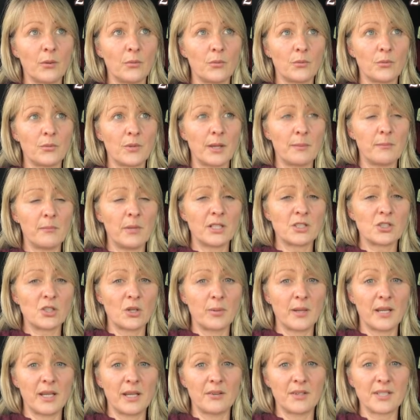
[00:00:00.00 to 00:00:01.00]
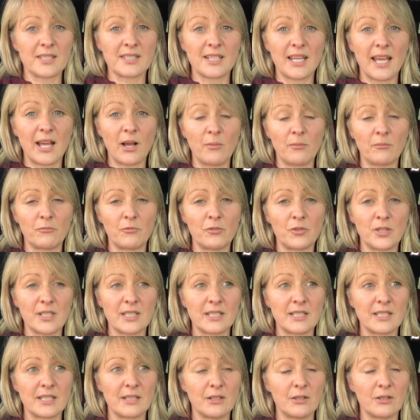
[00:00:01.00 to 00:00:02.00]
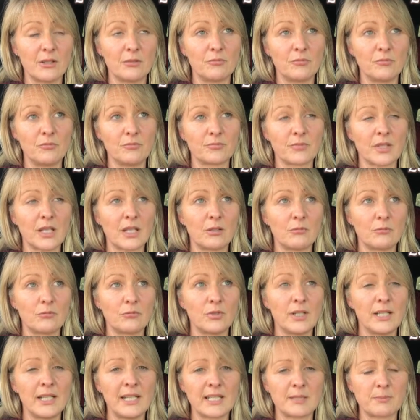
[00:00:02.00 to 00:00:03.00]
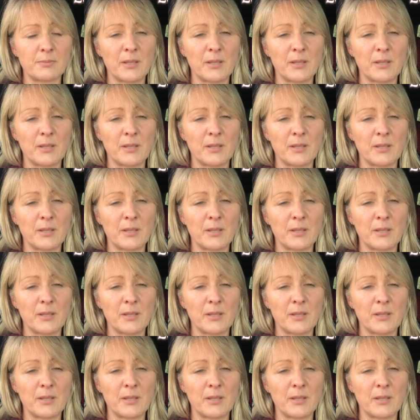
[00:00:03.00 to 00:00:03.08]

that my job here is to help release